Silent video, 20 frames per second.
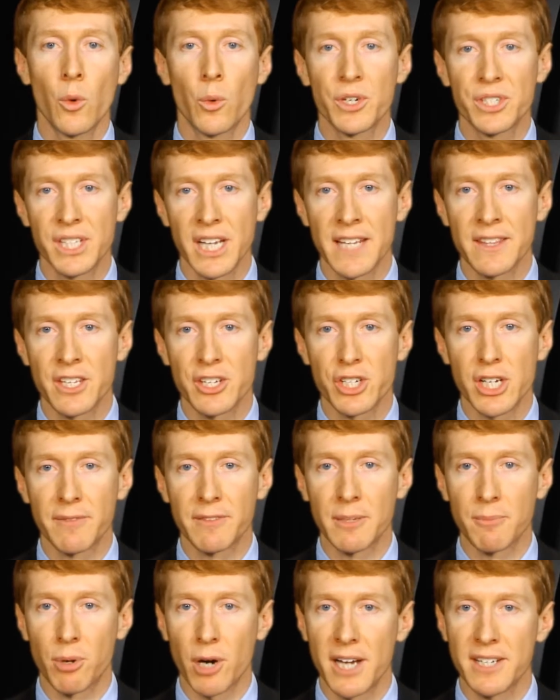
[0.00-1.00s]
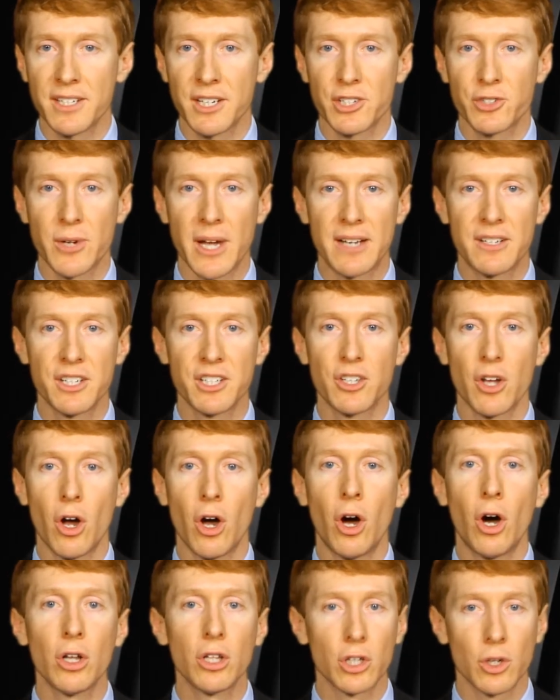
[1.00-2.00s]
We're seeing this shift in pricing strategies
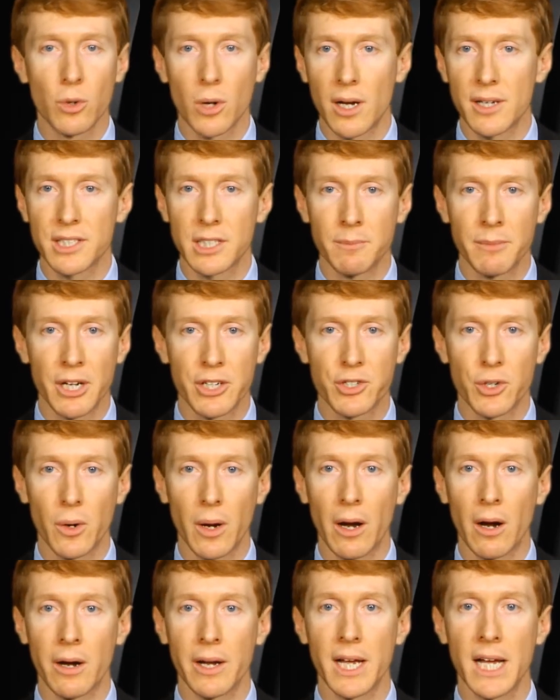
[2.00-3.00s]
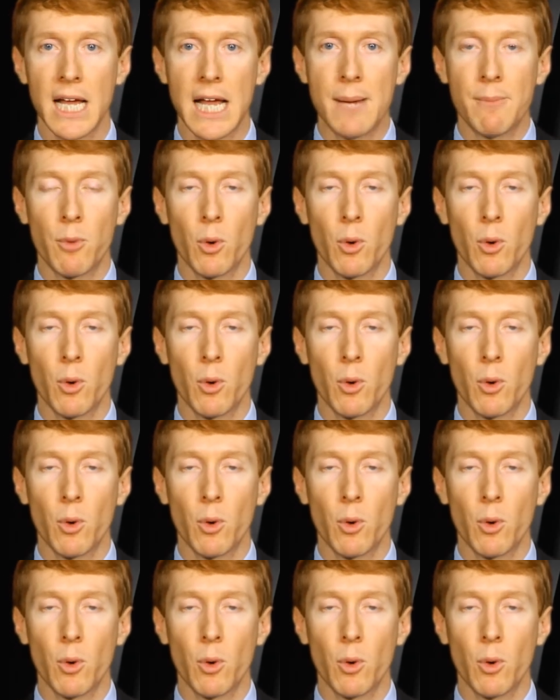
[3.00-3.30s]
all across the metro area,